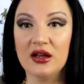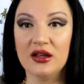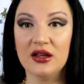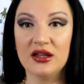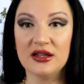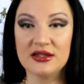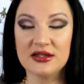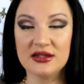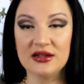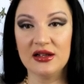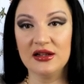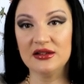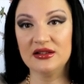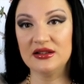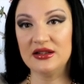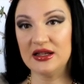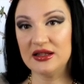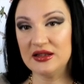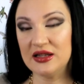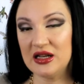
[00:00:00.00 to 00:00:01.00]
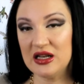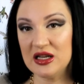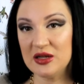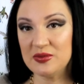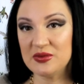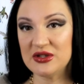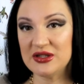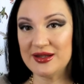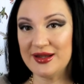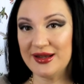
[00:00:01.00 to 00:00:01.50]
It's not that the
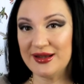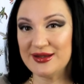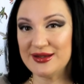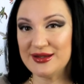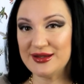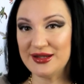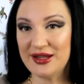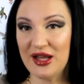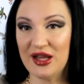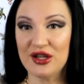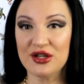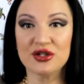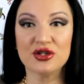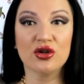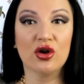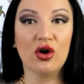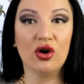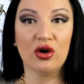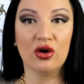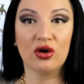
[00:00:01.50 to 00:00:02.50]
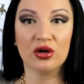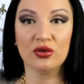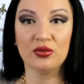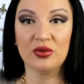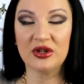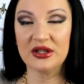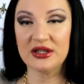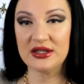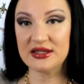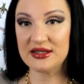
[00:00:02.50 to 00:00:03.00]
lipstick stays on
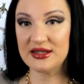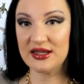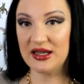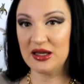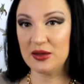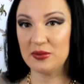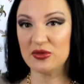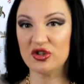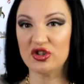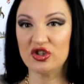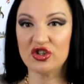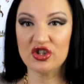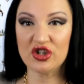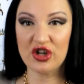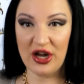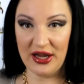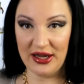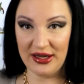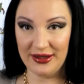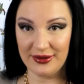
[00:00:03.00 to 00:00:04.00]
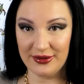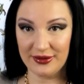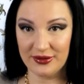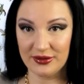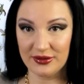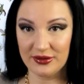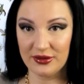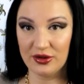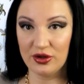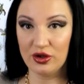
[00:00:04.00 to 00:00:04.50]
with the same shine.
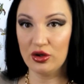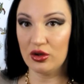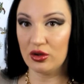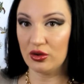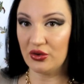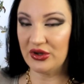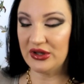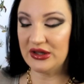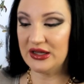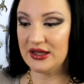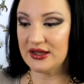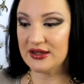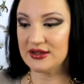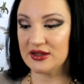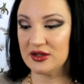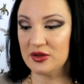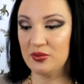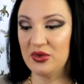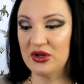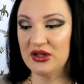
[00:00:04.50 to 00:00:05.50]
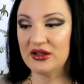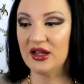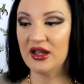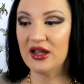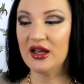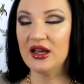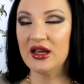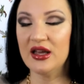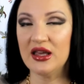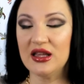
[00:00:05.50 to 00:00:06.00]
No, it doesn't, but
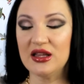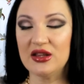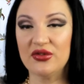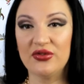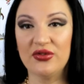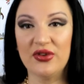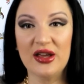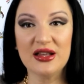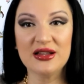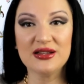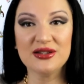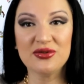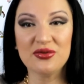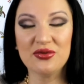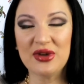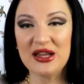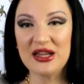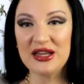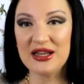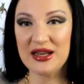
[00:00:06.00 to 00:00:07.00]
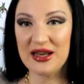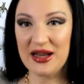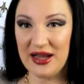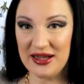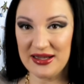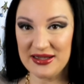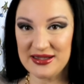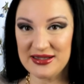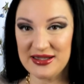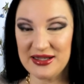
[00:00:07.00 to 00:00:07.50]
it fades away
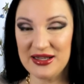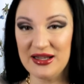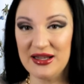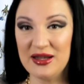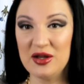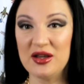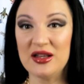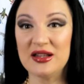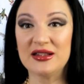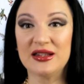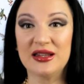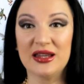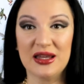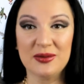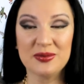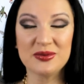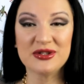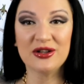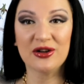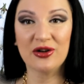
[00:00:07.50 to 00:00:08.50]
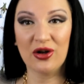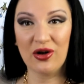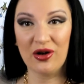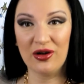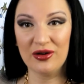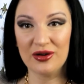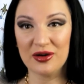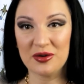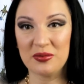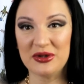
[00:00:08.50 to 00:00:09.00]
nicely, it keeps the
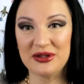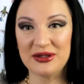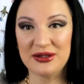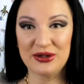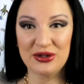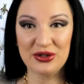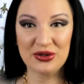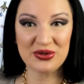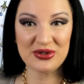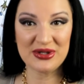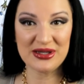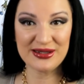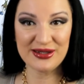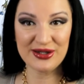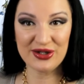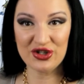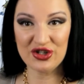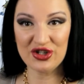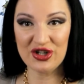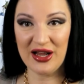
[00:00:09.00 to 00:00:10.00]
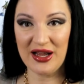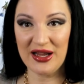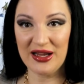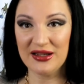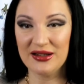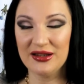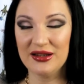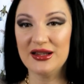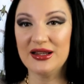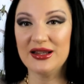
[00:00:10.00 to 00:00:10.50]
color but it loses the
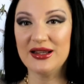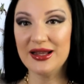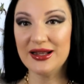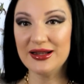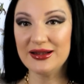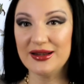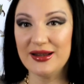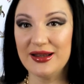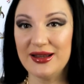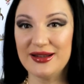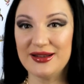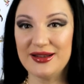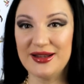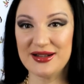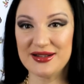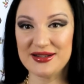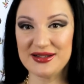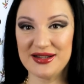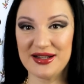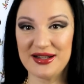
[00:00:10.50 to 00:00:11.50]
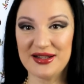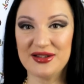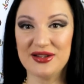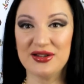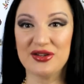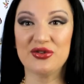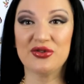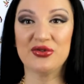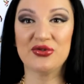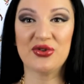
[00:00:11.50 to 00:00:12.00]
shine, yet it does not
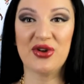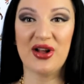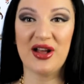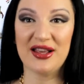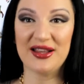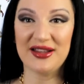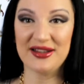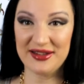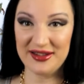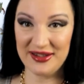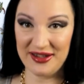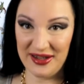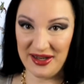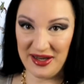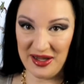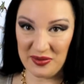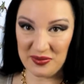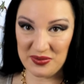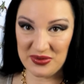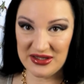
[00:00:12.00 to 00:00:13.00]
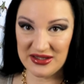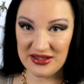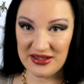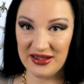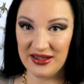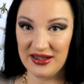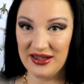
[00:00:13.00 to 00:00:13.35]
dry the lips.